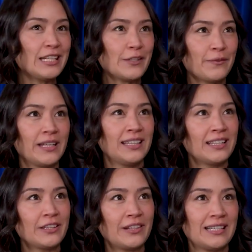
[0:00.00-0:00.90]
It is funny
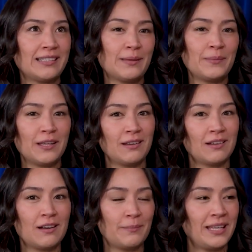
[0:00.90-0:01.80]
that there is something
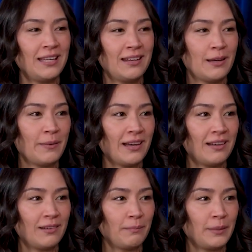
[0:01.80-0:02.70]
common
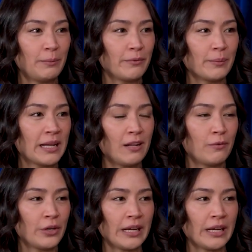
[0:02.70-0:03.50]
about people from California.